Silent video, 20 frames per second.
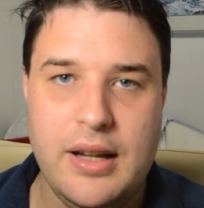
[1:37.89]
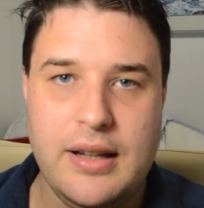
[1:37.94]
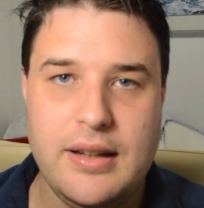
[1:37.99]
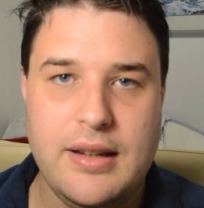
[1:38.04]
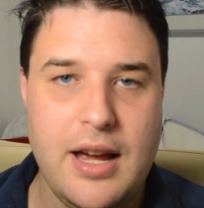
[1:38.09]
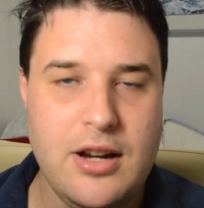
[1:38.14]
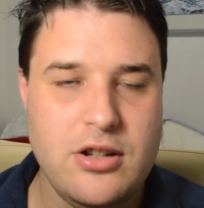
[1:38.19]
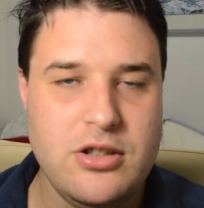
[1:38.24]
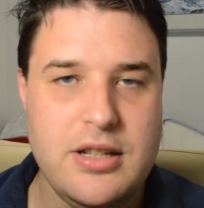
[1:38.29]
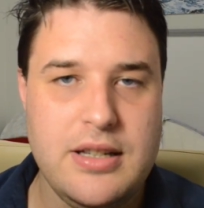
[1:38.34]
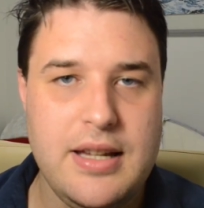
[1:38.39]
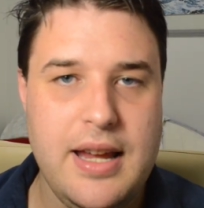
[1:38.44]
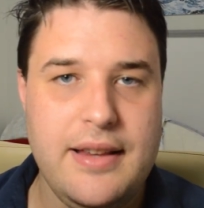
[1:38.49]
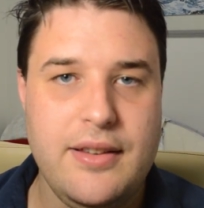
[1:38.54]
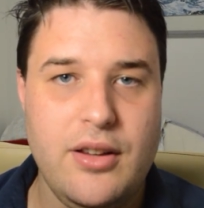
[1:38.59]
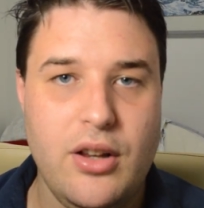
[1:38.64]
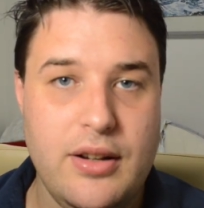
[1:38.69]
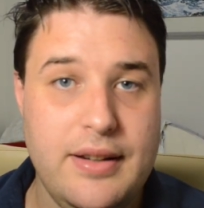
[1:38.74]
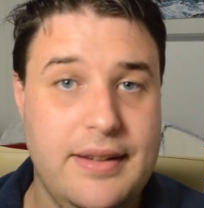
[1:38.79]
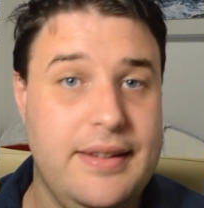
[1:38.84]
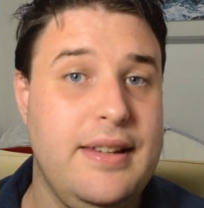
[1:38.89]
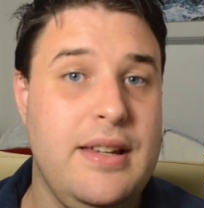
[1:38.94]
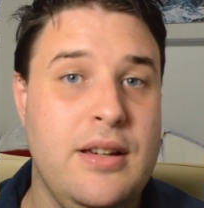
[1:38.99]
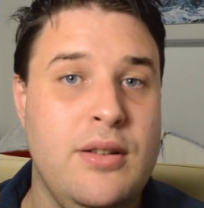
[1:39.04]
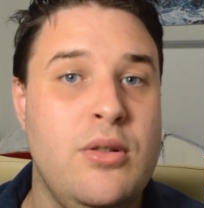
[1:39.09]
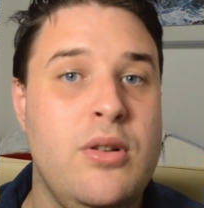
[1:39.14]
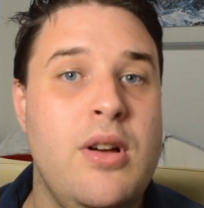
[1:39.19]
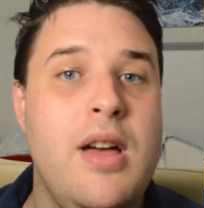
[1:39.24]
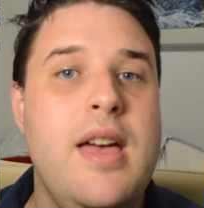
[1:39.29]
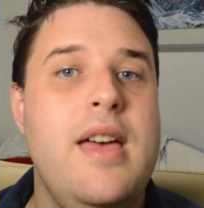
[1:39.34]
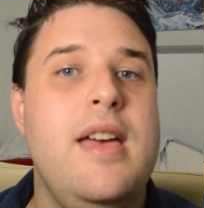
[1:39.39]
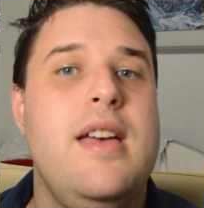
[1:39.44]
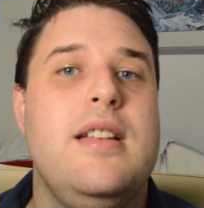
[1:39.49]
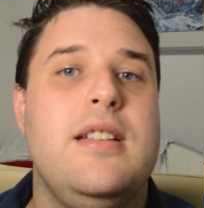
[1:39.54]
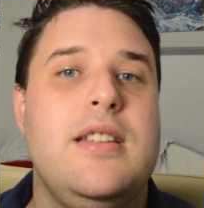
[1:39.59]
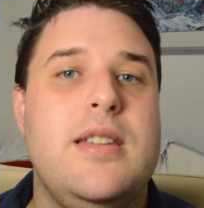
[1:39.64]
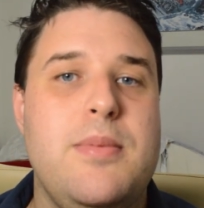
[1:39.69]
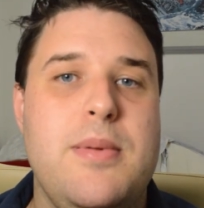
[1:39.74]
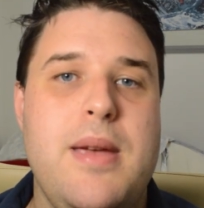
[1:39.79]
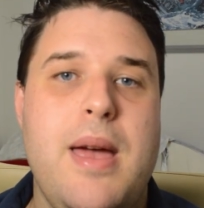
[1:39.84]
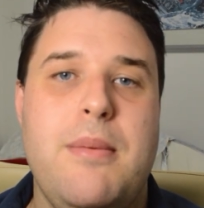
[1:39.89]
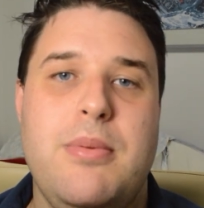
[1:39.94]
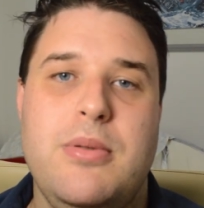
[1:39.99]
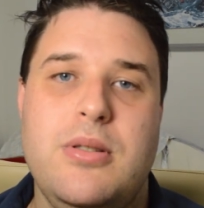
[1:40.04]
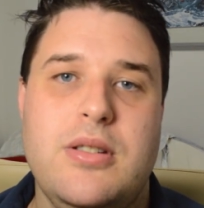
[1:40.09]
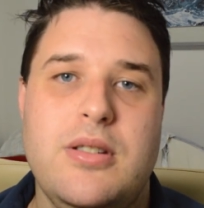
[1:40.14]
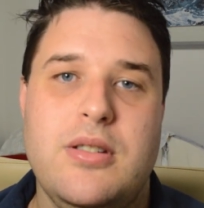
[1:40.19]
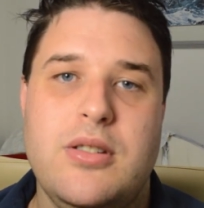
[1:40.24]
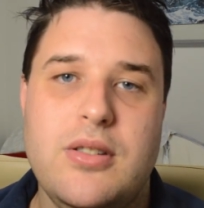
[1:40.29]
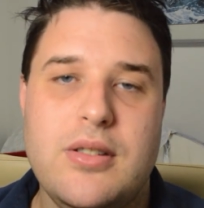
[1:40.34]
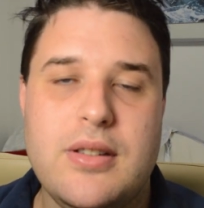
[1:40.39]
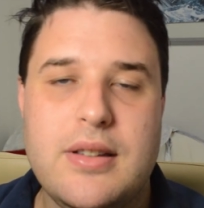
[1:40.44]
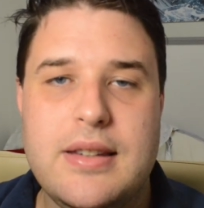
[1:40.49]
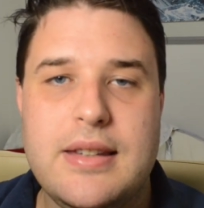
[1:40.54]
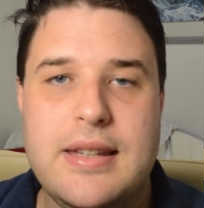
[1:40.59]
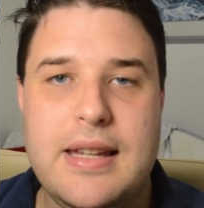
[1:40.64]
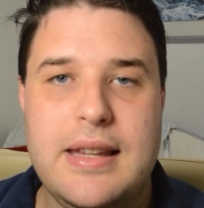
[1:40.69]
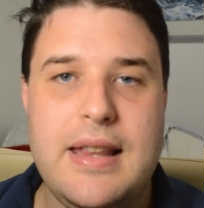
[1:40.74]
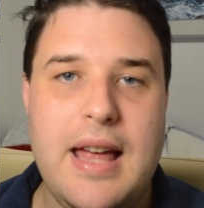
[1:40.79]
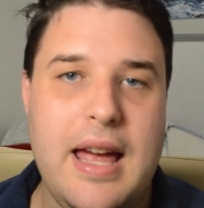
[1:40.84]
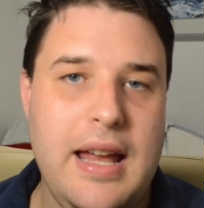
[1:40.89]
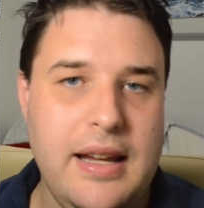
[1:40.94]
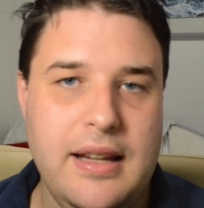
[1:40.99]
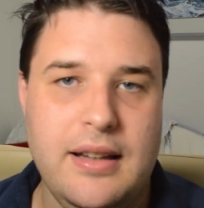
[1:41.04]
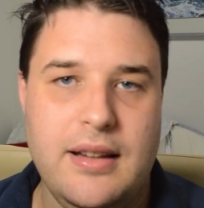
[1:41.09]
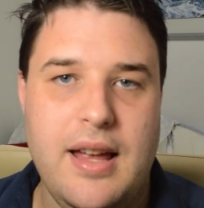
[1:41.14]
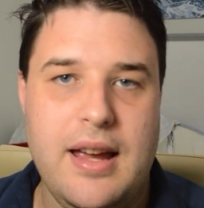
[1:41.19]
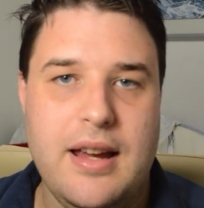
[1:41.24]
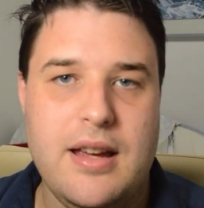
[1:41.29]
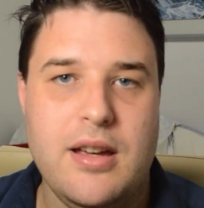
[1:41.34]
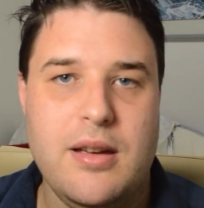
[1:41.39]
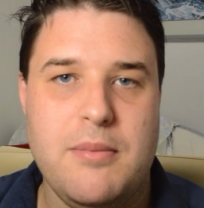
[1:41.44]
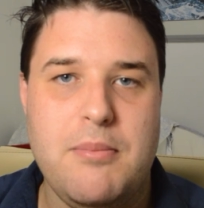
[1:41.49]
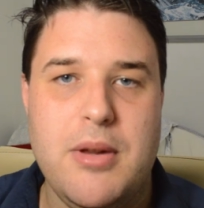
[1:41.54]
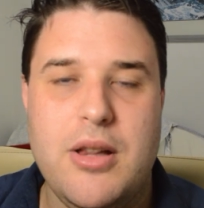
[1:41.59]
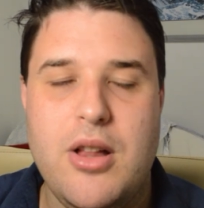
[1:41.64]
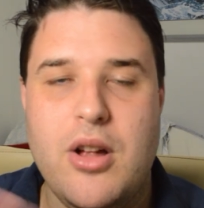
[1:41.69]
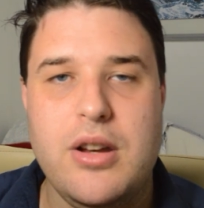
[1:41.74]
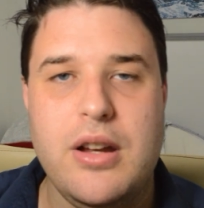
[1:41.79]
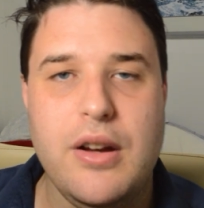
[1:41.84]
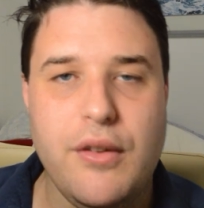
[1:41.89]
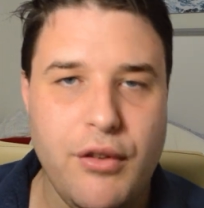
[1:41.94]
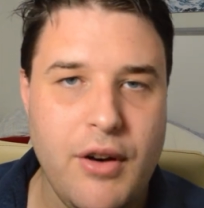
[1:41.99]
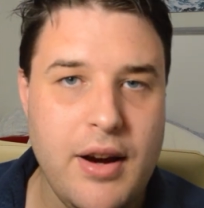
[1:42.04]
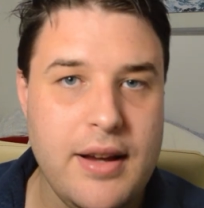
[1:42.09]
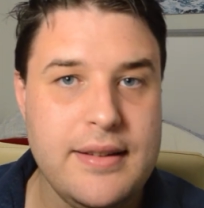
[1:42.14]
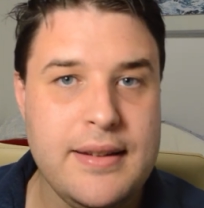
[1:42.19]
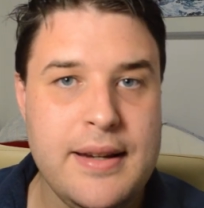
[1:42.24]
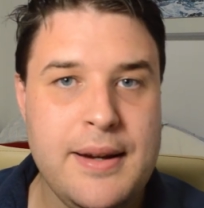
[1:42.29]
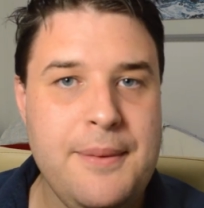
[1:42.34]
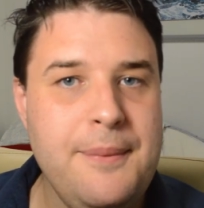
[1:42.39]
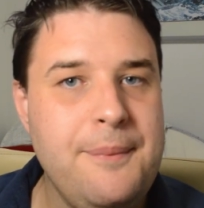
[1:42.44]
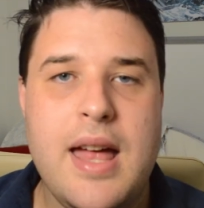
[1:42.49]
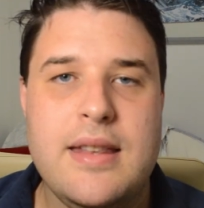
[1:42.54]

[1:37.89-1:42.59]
It actually takes a lot of skill to be able to sing that in like a melodic phrasing.